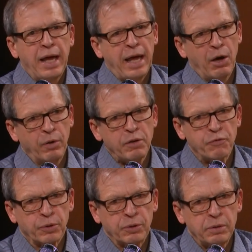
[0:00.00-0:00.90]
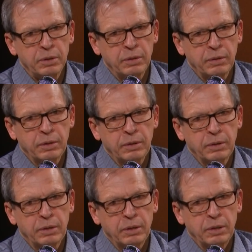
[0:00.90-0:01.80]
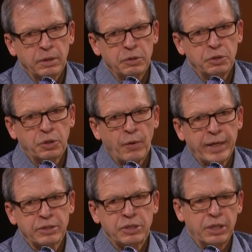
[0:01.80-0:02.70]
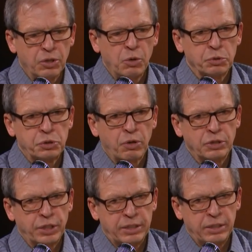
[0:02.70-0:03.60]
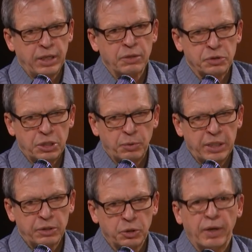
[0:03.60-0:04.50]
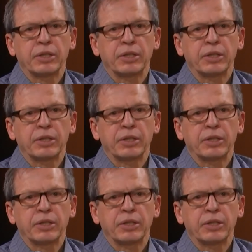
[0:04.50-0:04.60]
However, do you go ahead and say, no, we'll start JT Daniels, see what he can do,